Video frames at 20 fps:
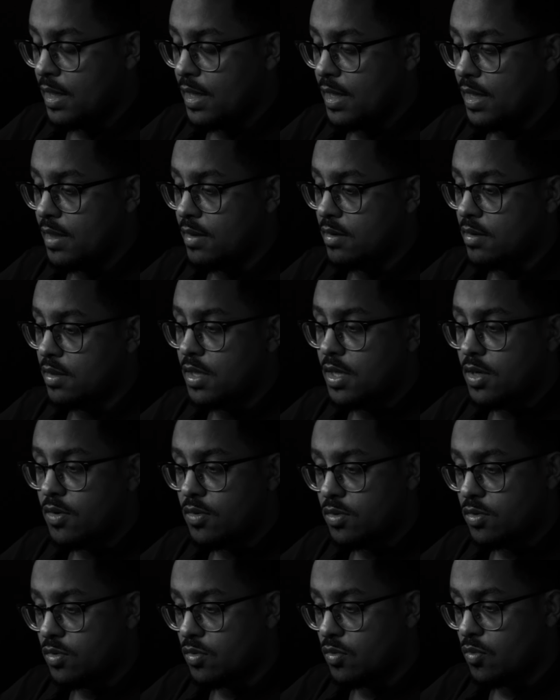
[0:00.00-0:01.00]
And
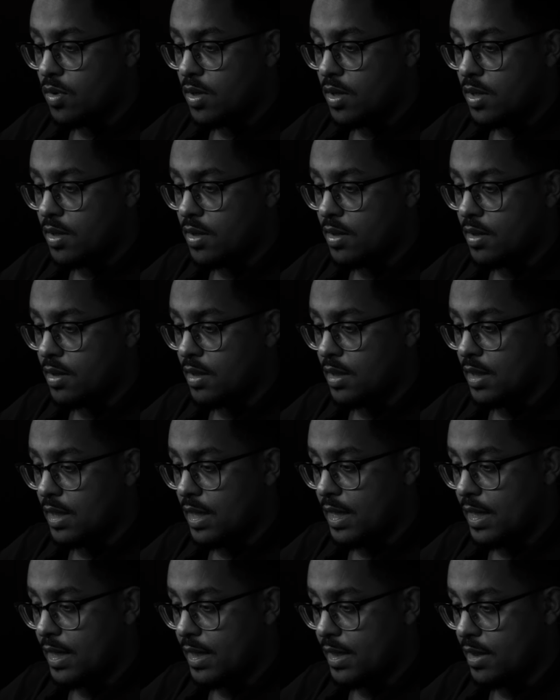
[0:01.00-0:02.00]
here's where
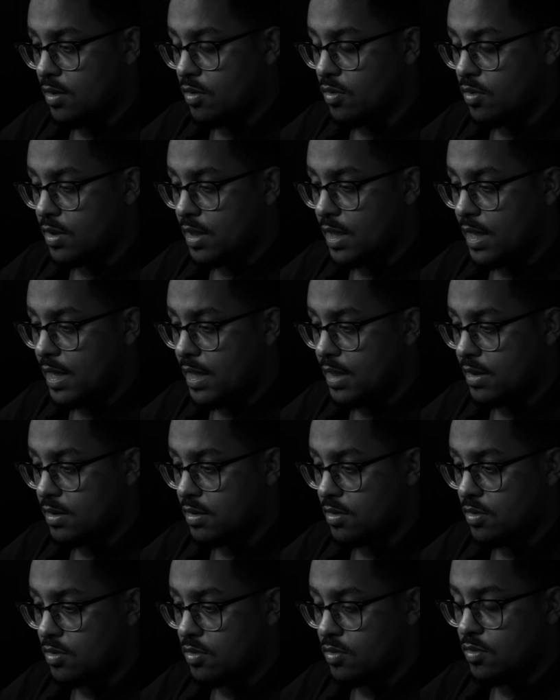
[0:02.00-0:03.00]
I look at,
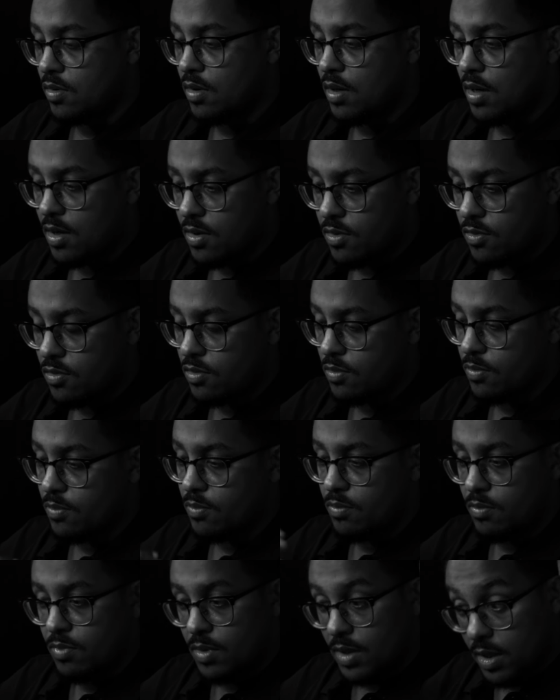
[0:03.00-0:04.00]
other
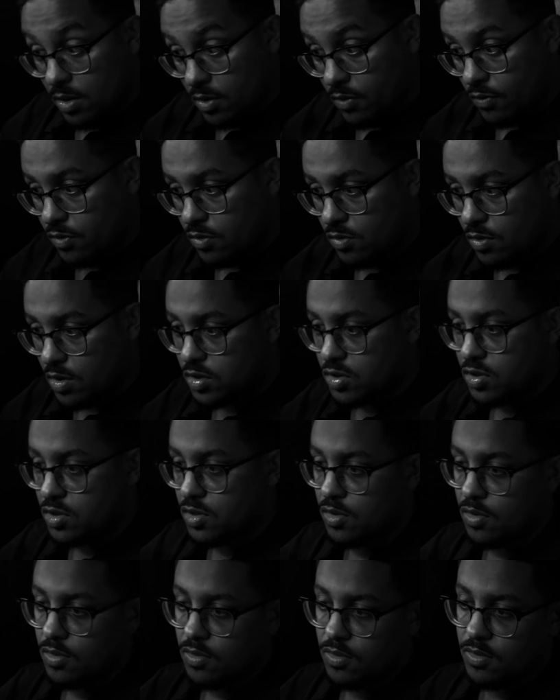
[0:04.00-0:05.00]
break of
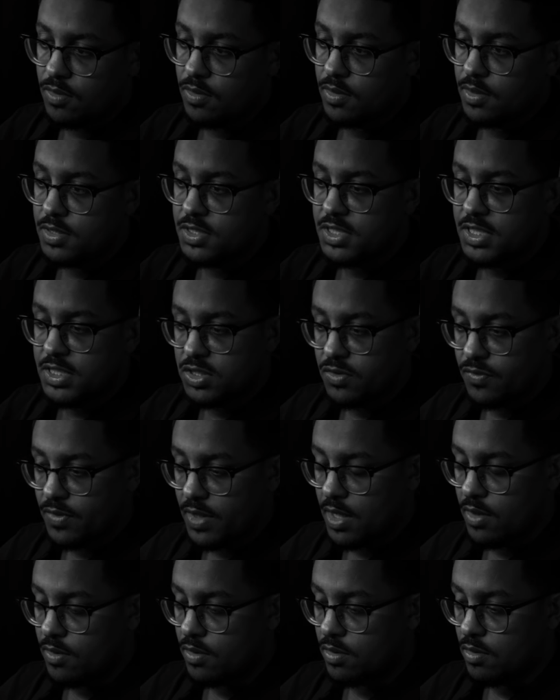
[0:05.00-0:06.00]
structure or change of
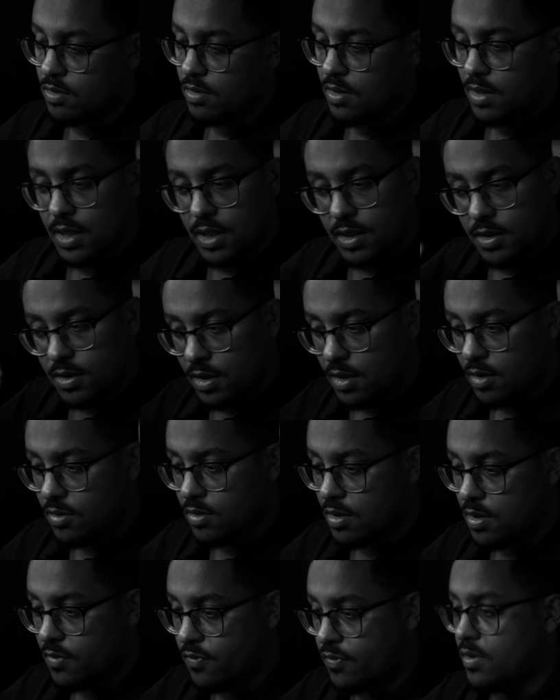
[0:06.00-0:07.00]
character, and I'll tell you the
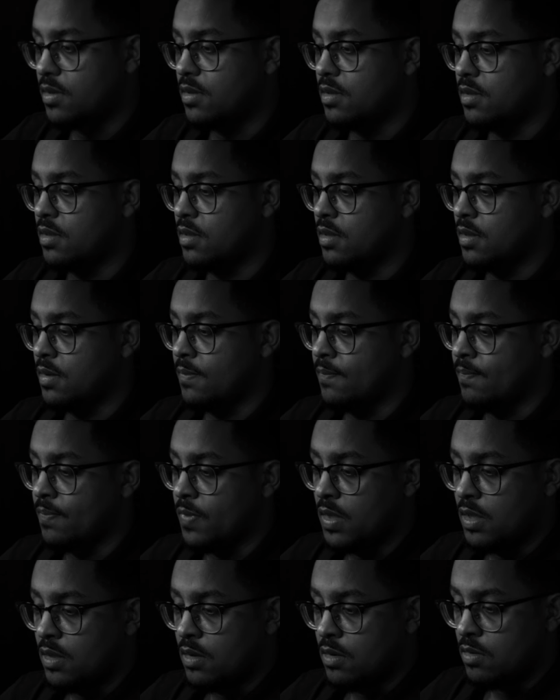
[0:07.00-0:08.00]
difference.
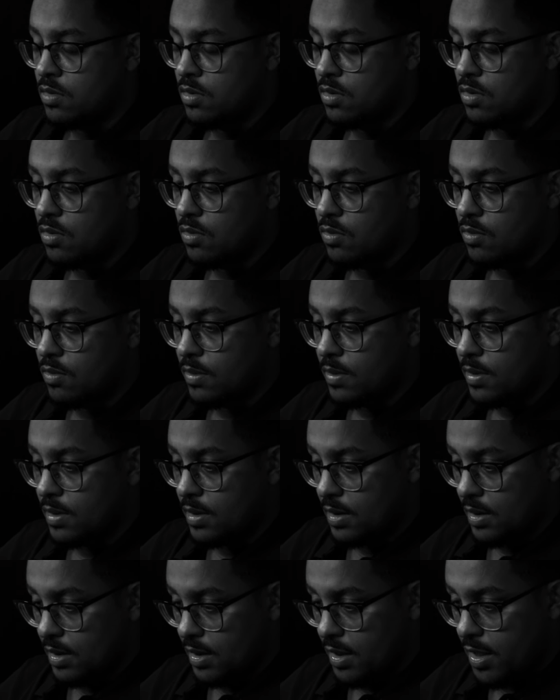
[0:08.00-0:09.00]
So
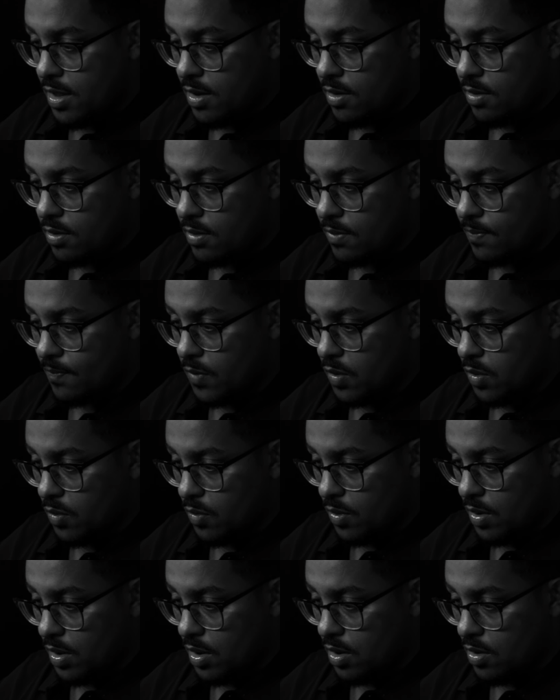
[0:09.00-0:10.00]
here
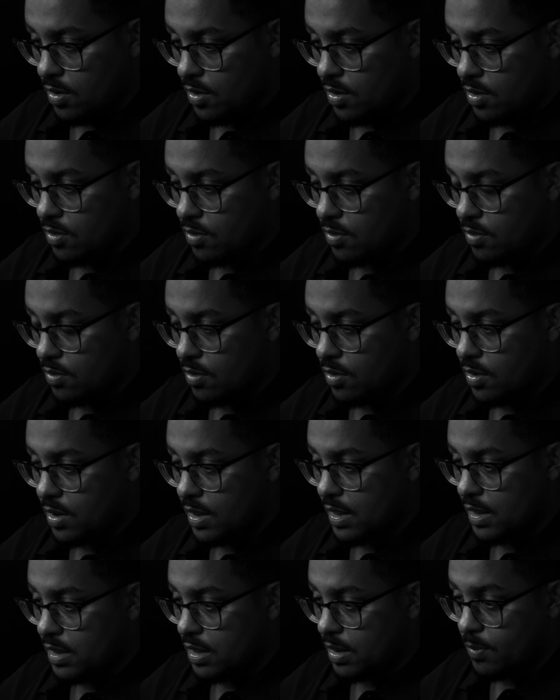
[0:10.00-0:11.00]
we are,
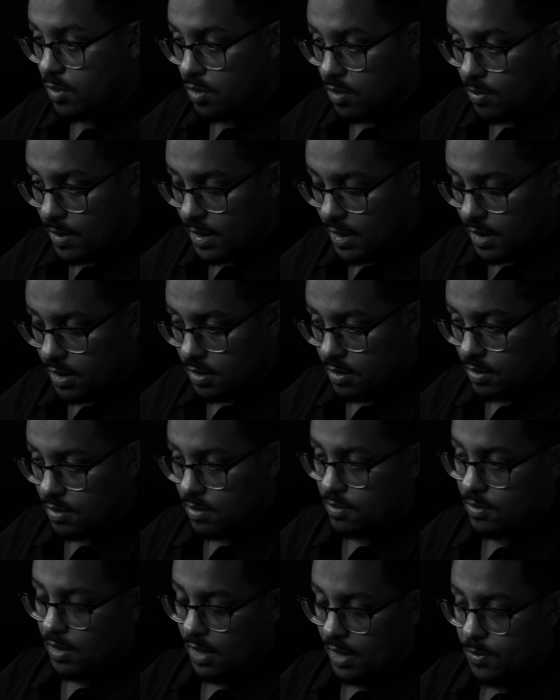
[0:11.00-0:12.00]
looking at a
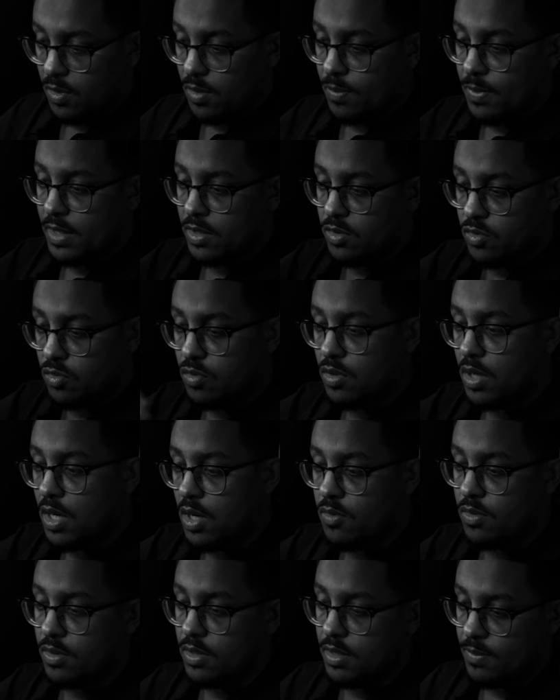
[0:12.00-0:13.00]
pullback to
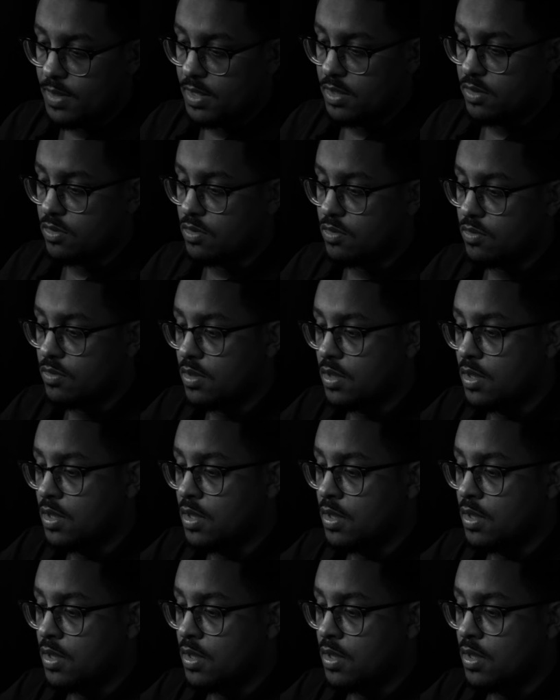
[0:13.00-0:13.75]
our demand zone.